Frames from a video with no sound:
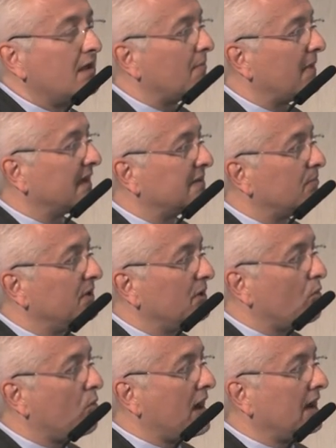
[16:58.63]
might be
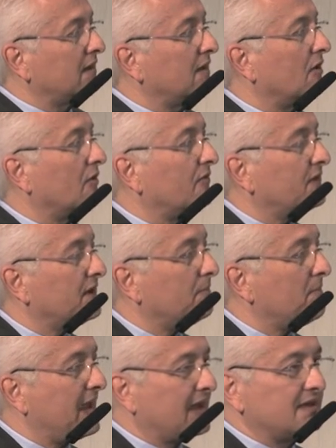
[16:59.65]
one of the
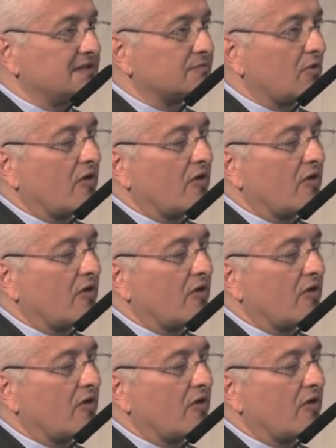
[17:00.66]
mechanisms